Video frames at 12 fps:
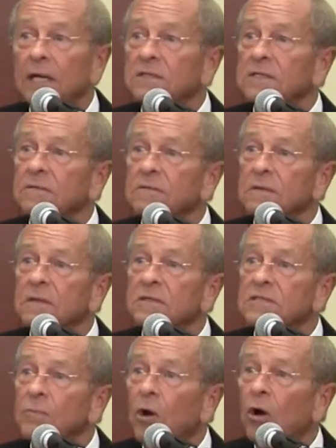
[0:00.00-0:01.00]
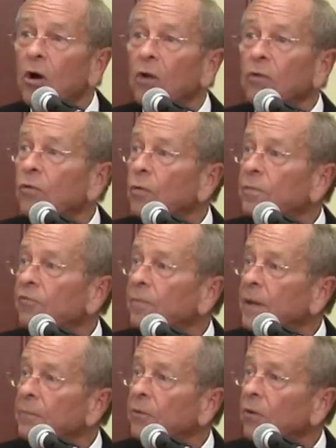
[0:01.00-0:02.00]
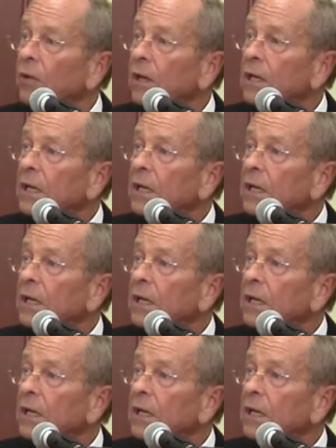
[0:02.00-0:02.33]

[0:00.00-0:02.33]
It's a, a small group of people